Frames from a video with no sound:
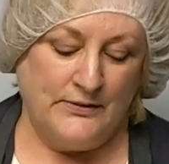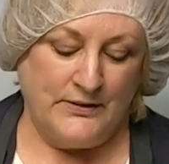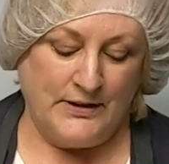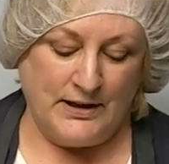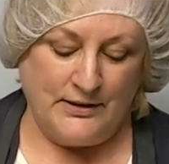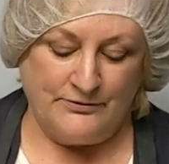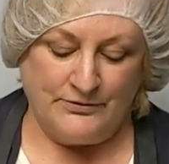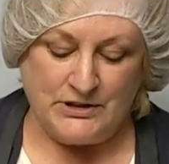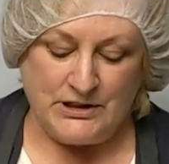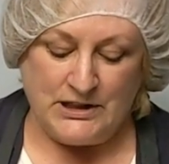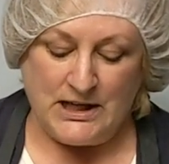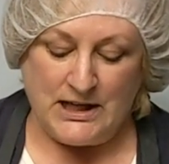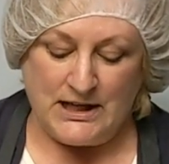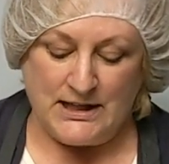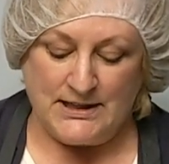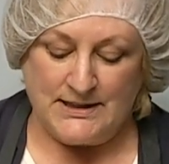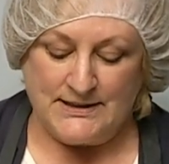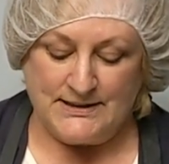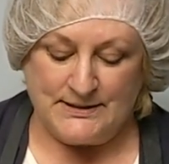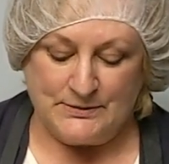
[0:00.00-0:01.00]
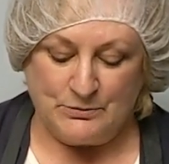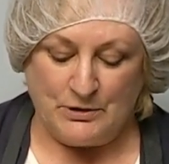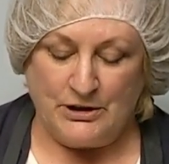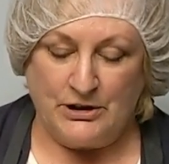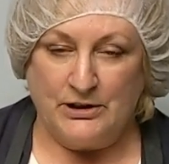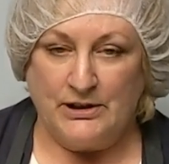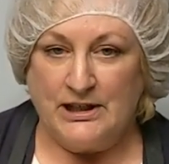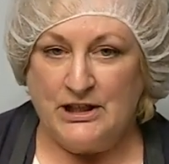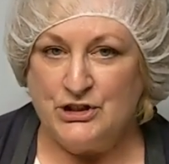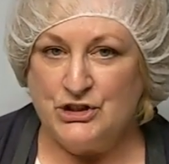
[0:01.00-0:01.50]
the FDA's
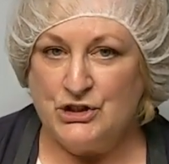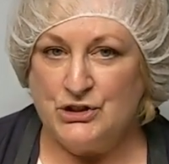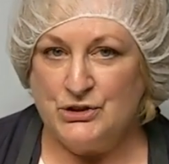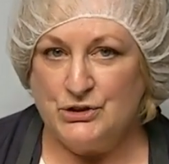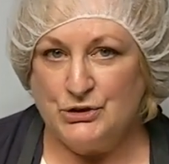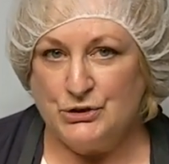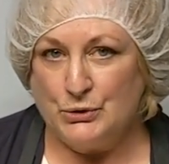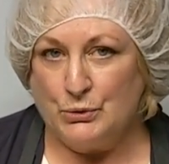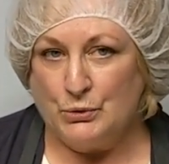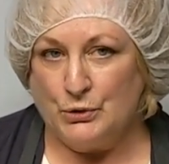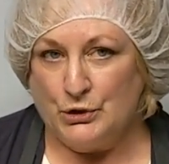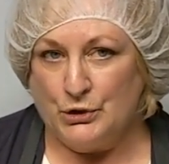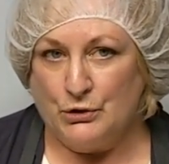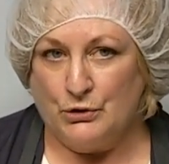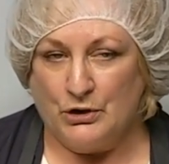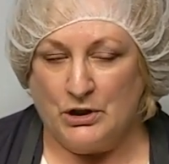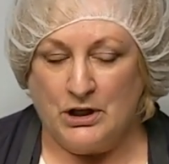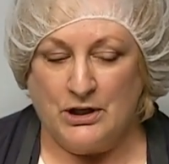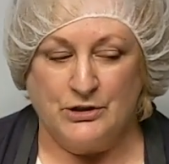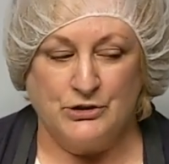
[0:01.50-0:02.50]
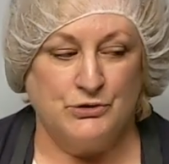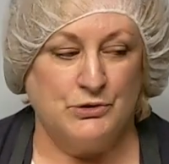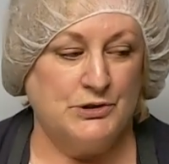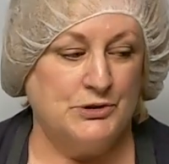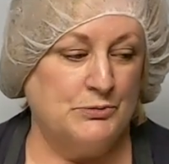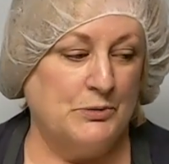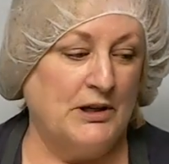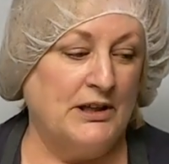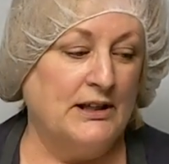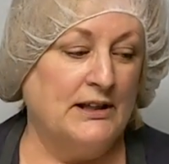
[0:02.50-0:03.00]
regulations or your
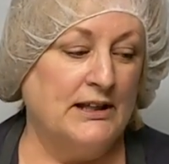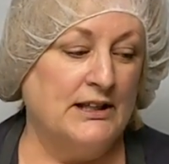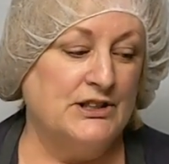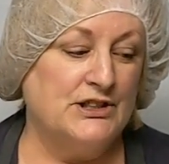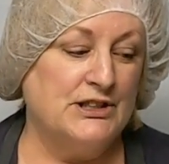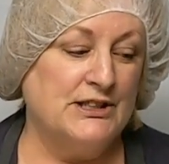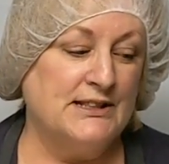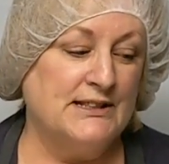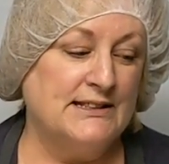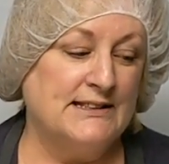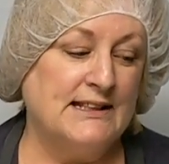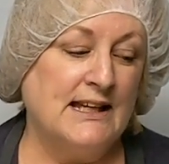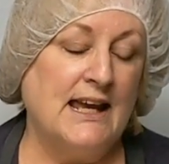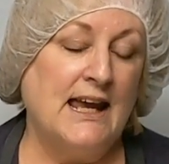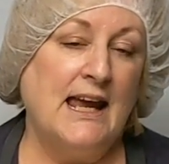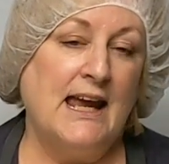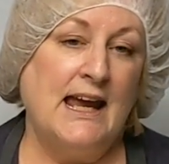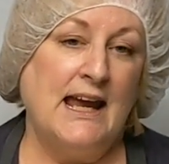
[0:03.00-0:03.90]
country's regulations,